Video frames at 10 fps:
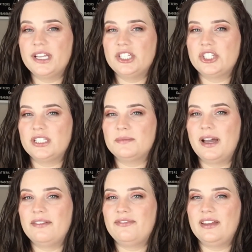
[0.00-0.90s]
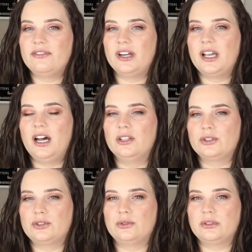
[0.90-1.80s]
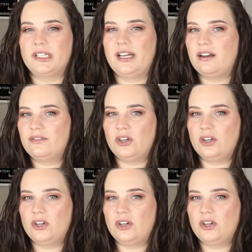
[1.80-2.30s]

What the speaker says: is my favorite color story out of